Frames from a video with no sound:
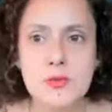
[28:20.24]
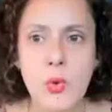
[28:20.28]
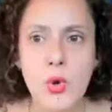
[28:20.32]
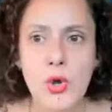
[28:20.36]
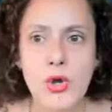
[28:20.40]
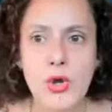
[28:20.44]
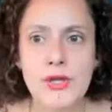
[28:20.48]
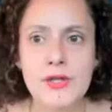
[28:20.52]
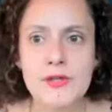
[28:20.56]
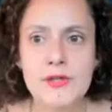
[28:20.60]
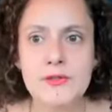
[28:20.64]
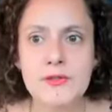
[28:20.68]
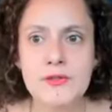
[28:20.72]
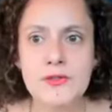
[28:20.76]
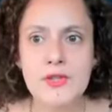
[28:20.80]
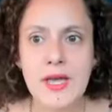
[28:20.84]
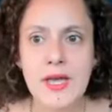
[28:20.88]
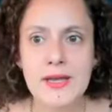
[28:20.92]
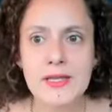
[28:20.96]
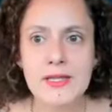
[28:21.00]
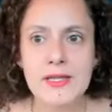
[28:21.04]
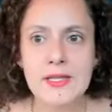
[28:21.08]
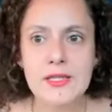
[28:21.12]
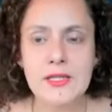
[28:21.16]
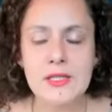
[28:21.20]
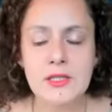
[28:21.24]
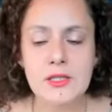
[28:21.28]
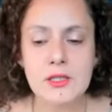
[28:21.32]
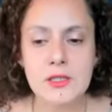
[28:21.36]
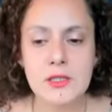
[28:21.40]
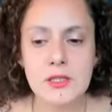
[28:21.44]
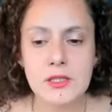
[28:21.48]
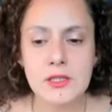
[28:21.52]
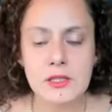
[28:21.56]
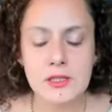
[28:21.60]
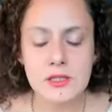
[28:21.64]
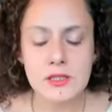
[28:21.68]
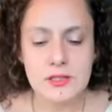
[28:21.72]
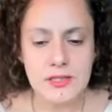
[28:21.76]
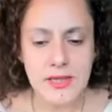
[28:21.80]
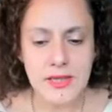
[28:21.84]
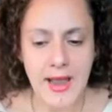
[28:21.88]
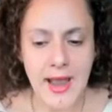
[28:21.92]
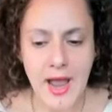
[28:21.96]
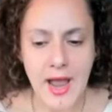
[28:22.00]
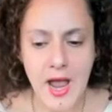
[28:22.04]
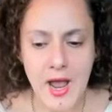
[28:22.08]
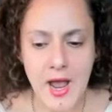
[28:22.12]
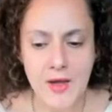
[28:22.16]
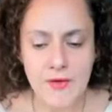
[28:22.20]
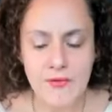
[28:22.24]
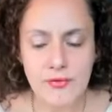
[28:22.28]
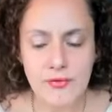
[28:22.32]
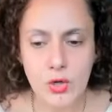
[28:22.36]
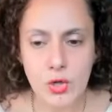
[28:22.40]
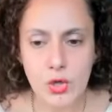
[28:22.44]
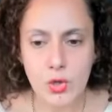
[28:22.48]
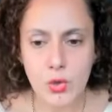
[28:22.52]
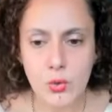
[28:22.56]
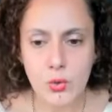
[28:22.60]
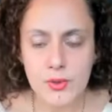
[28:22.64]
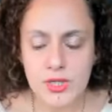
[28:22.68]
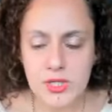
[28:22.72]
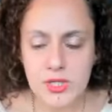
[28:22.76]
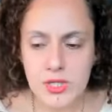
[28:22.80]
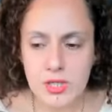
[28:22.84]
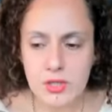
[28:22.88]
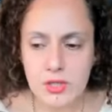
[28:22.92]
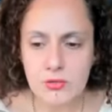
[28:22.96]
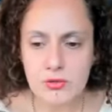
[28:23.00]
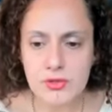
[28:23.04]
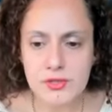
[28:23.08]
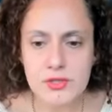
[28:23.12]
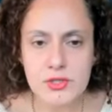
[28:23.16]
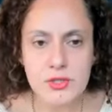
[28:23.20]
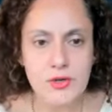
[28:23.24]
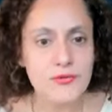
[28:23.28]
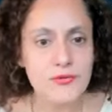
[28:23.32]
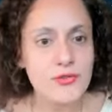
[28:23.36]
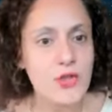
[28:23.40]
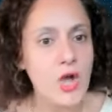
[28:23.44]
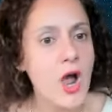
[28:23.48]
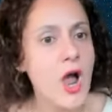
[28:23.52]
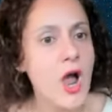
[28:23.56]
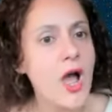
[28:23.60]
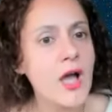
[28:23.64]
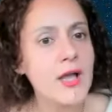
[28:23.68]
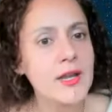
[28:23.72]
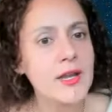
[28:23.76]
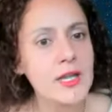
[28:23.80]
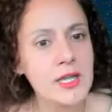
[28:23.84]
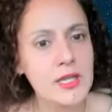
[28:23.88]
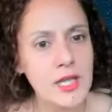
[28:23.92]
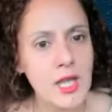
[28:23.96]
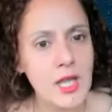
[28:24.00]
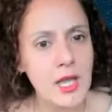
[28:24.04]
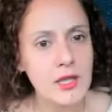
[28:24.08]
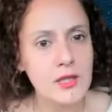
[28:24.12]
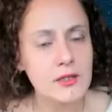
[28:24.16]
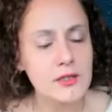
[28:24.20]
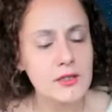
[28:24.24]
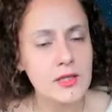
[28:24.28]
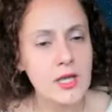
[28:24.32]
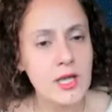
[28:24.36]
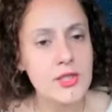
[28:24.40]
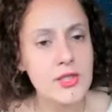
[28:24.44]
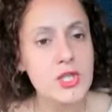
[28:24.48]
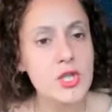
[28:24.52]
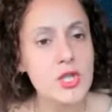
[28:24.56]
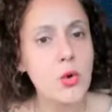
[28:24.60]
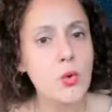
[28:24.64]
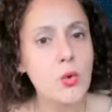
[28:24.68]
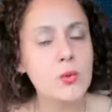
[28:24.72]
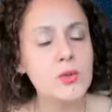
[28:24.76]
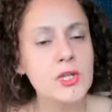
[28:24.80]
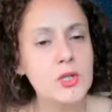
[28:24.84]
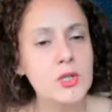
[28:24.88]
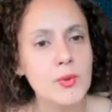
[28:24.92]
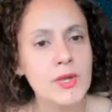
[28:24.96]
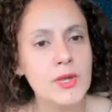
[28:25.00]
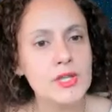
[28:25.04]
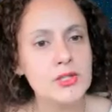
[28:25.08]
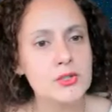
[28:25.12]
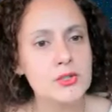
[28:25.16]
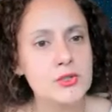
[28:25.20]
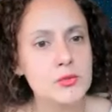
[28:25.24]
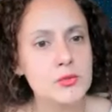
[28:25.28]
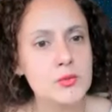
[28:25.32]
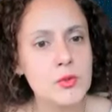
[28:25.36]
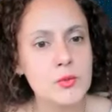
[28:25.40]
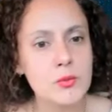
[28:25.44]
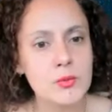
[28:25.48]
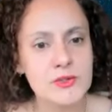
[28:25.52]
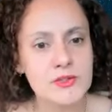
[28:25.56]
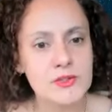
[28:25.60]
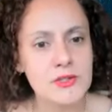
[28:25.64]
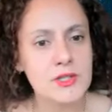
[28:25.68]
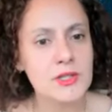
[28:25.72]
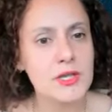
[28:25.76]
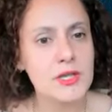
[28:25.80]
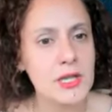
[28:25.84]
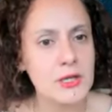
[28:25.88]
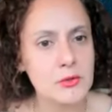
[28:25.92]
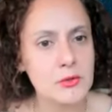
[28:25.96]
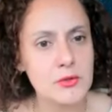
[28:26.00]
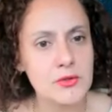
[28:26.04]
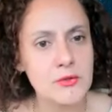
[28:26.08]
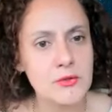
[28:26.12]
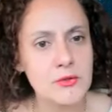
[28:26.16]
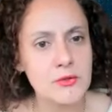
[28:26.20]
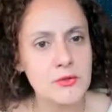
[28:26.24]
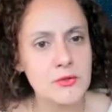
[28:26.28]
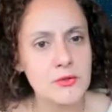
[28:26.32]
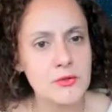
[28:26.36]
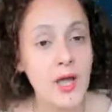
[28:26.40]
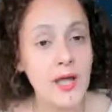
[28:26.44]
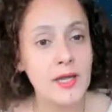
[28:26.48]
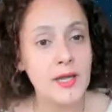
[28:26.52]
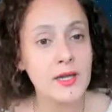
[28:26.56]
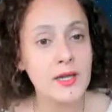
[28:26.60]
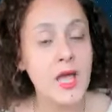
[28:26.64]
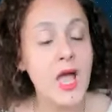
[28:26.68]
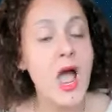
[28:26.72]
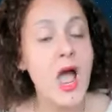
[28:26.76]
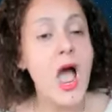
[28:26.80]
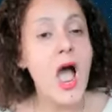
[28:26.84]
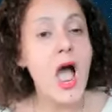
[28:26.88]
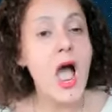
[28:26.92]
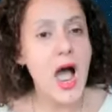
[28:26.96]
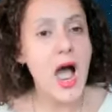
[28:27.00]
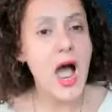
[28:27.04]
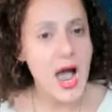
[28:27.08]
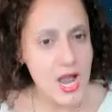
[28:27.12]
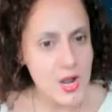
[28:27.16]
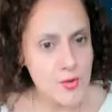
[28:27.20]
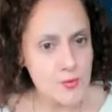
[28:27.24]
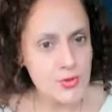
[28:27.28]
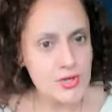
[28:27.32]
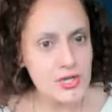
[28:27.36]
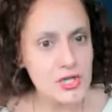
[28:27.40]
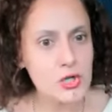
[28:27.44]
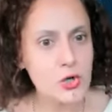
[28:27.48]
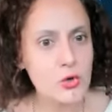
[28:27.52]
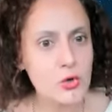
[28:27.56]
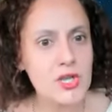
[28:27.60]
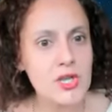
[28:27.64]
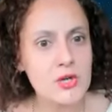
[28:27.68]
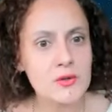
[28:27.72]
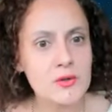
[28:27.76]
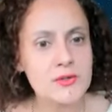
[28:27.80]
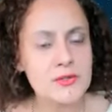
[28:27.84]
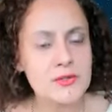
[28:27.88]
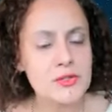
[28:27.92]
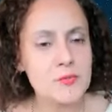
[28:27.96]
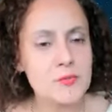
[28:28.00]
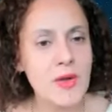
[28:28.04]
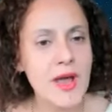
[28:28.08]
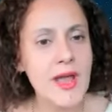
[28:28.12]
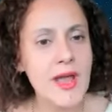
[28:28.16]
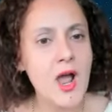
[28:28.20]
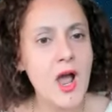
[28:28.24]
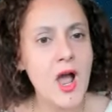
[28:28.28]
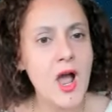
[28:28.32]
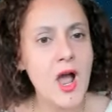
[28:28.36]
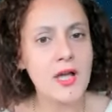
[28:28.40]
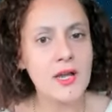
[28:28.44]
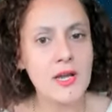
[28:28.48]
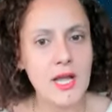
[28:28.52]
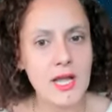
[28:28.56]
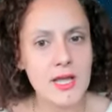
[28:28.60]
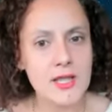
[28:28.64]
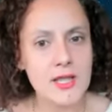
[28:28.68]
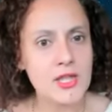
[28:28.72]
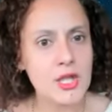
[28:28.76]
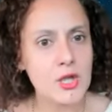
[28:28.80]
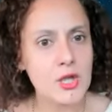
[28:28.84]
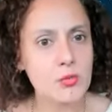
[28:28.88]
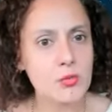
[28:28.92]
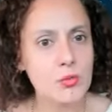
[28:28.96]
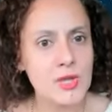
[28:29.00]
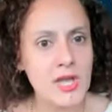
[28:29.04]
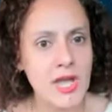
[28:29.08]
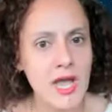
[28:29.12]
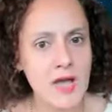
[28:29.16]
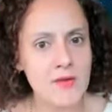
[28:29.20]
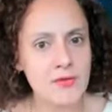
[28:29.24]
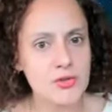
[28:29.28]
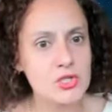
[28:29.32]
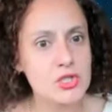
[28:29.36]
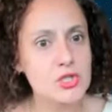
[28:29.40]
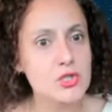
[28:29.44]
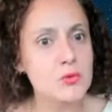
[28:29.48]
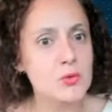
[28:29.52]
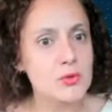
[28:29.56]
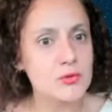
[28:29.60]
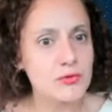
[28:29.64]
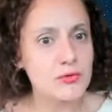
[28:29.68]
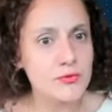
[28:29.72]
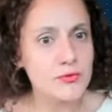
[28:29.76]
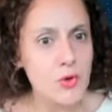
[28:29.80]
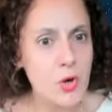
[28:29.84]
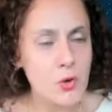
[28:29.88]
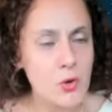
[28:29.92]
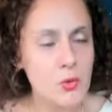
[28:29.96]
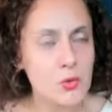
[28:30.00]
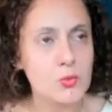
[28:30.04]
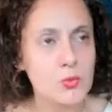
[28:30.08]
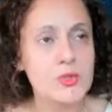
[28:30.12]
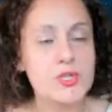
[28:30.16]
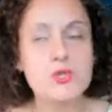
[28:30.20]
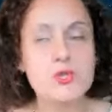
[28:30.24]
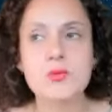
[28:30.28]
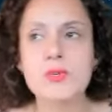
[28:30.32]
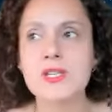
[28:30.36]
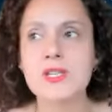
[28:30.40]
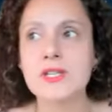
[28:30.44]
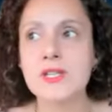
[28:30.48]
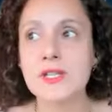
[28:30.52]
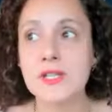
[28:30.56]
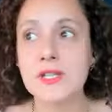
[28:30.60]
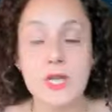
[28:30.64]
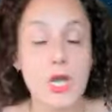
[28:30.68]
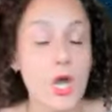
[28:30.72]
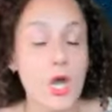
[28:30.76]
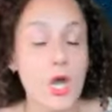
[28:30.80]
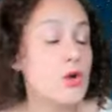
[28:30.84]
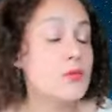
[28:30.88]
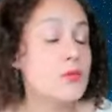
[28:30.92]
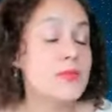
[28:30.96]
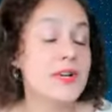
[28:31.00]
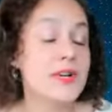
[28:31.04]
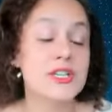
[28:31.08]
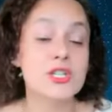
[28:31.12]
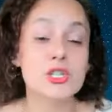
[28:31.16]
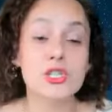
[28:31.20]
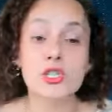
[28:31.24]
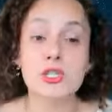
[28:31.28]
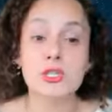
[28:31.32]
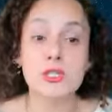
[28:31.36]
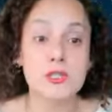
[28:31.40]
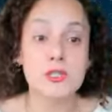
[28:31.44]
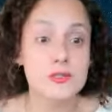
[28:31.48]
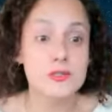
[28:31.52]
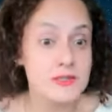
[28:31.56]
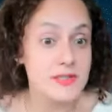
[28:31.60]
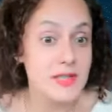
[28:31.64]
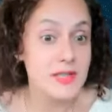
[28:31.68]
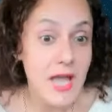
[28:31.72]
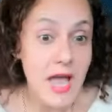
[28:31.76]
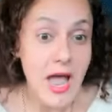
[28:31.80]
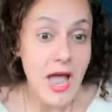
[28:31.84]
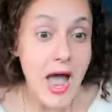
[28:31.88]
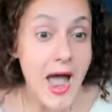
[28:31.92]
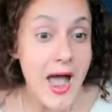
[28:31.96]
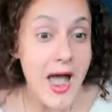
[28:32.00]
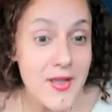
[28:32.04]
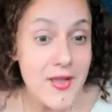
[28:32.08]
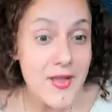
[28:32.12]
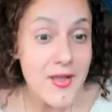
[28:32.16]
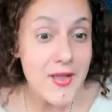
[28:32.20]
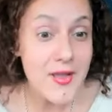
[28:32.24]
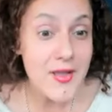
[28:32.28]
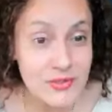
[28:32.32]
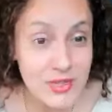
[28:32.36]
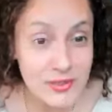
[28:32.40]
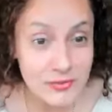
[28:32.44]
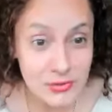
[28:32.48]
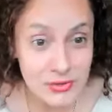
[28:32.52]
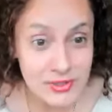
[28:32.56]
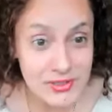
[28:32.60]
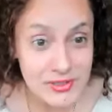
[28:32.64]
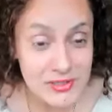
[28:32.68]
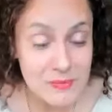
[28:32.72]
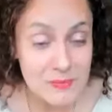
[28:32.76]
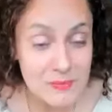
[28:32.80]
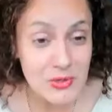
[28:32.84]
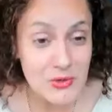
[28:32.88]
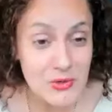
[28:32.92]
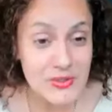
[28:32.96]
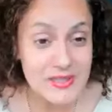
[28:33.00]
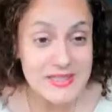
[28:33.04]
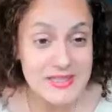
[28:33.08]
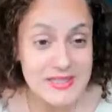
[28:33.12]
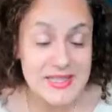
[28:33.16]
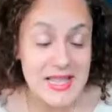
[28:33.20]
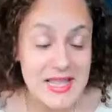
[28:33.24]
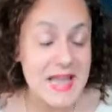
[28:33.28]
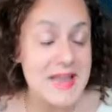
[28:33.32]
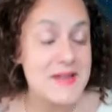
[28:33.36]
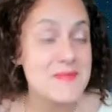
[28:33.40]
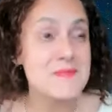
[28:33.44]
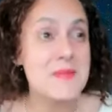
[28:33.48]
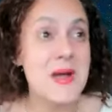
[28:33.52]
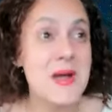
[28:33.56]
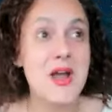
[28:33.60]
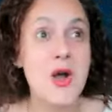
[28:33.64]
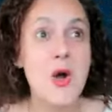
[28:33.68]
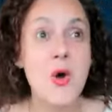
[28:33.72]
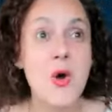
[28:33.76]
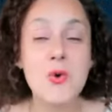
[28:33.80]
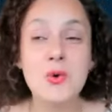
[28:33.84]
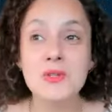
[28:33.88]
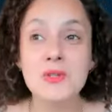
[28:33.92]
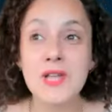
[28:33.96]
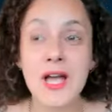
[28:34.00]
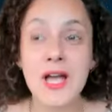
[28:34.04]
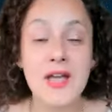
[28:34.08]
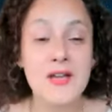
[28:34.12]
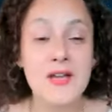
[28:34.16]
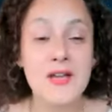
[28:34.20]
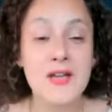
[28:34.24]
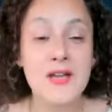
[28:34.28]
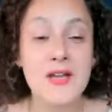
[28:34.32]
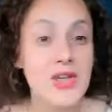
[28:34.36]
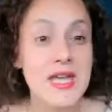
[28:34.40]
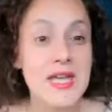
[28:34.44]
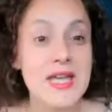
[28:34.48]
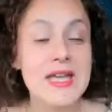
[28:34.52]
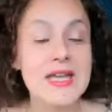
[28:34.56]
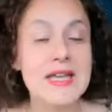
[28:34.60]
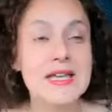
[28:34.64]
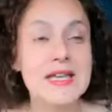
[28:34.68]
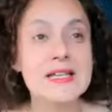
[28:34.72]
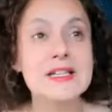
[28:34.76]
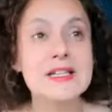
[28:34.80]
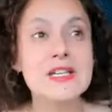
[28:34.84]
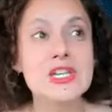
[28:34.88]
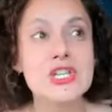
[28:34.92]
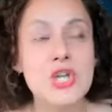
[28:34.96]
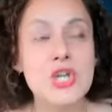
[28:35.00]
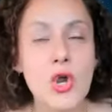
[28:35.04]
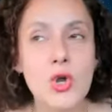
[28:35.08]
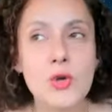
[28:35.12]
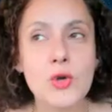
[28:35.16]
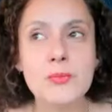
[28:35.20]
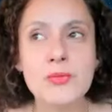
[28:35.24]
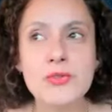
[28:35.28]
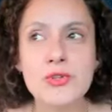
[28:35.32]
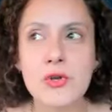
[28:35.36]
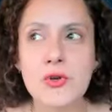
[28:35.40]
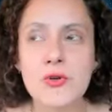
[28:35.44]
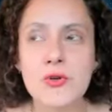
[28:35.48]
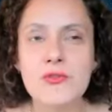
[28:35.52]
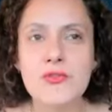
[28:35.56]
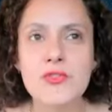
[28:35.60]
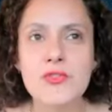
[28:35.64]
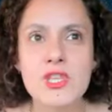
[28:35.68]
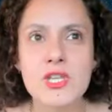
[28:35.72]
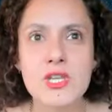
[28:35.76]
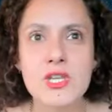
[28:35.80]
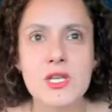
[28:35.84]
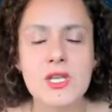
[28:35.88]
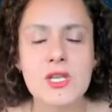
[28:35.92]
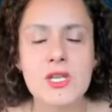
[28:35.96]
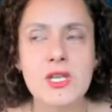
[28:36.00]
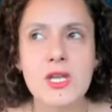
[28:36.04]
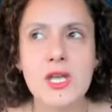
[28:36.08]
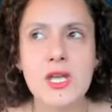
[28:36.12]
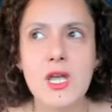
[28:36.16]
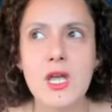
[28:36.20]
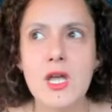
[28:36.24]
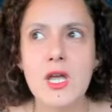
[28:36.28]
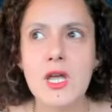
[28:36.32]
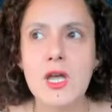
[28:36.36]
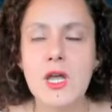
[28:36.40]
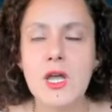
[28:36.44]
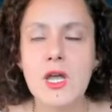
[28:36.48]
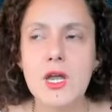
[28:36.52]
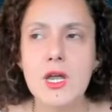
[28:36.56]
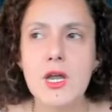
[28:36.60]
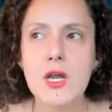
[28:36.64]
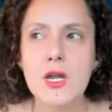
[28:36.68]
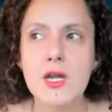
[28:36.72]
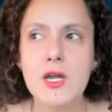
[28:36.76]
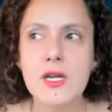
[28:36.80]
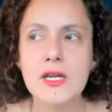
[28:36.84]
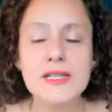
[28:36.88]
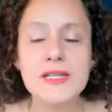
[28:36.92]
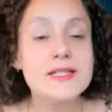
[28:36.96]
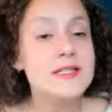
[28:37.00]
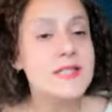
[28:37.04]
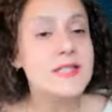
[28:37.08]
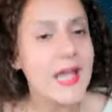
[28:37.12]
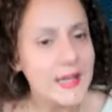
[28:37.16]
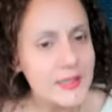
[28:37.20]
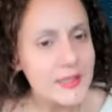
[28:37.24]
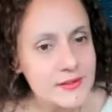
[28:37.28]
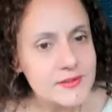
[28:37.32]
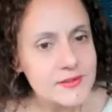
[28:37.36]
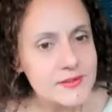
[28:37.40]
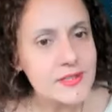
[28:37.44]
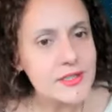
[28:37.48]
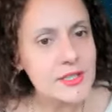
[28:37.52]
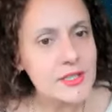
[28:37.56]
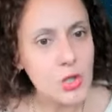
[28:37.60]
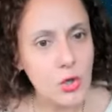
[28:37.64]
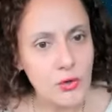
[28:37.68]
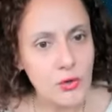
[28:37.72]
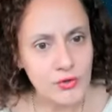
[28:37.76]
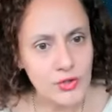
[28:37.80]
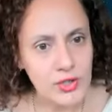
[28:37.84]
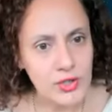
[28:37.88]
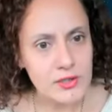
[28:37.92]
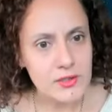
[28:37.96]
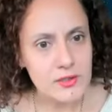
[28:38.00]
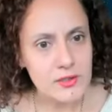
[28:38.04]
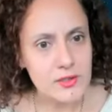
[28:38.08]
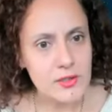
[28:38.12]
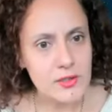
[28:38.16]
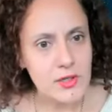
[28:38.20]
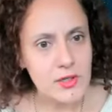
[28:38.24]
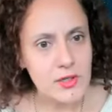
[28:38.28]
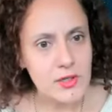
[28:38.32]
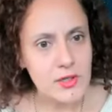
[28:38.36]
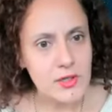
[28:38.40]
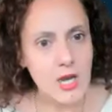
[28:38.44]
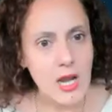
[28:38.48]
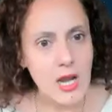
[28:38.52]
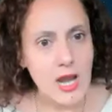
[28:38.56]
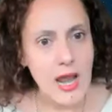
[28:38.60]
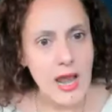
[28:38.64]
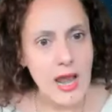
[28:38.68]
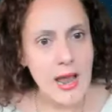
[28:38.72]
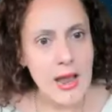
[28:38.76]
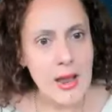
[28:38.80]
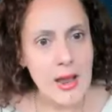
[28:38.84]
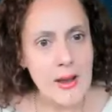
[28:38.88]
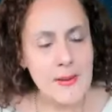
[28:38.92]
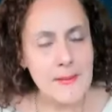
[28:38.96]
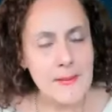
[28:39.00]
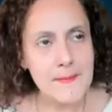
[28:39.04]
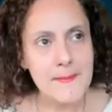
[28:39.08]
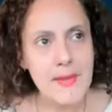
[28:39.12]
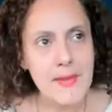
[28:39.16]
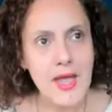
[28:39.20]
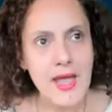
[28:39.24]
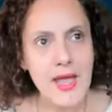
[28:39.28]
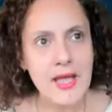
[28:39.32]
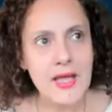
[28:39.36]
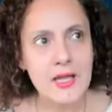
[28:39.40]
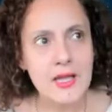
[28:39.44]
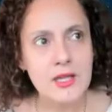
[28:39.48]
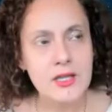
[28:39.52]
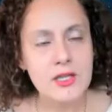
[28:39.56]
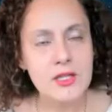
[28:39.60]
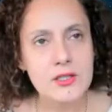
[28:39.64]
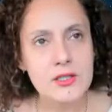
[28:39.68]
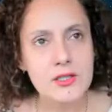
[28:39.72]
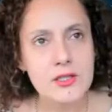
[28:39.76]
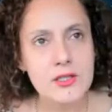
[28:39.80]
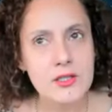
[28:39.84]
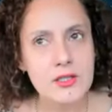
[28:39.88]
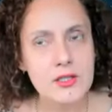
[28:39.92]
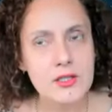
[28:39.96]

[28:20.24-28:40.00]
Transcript: was that he needed to have coherence of the heart again. And the only way to do it was connect with mine. I bring coherence to my heart, and then we have a to and fro, which we did. Oh my goodness. I've never experienced that in my whole life in terms of the intensity of it um, and